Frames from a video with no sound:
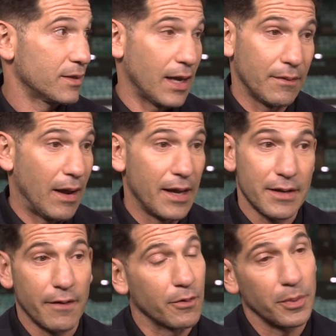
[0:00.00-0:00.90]
I had
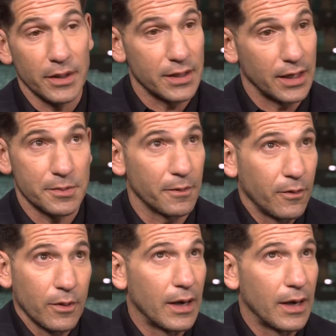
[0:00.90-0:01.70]
never played tennis before.